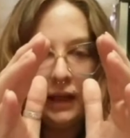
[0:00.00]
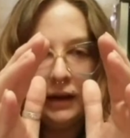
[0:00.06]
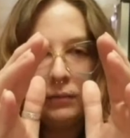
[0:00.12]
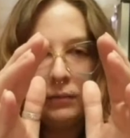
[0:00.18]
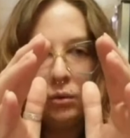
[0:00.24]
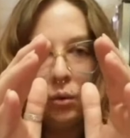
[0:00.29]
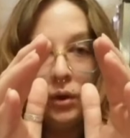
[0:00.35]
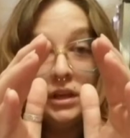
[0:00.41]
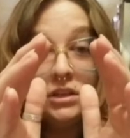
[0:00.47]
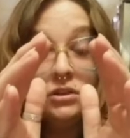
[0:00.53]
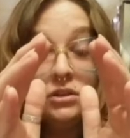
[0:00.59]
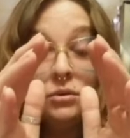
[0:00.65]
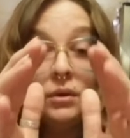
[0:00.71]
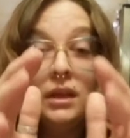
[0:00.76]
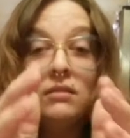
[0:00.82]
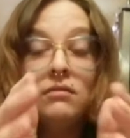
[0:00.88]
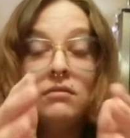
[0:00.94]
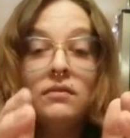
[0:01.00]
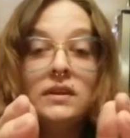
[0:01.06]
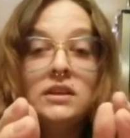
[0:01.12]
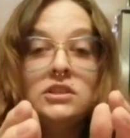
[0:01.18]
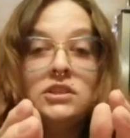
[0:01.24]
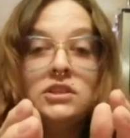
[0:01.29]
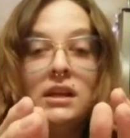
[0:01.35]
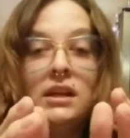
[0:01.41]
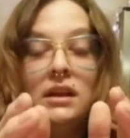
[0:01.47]
and I'm going to
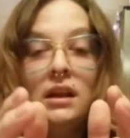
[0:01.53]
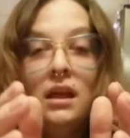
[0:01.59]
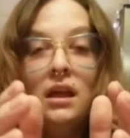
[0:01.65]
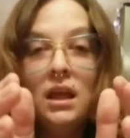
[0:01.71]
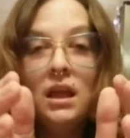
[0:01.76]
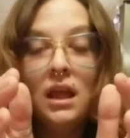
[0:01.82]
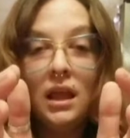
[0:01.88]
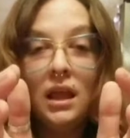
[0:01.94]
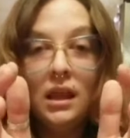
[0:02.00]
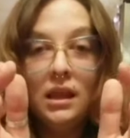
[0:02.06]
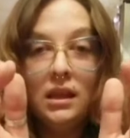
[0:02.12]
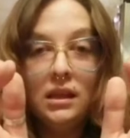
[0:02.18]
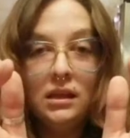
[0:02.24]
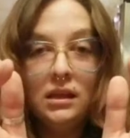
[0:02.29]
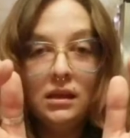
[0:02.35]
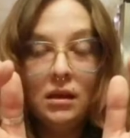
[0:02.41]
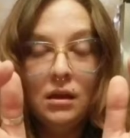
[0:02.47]
envision a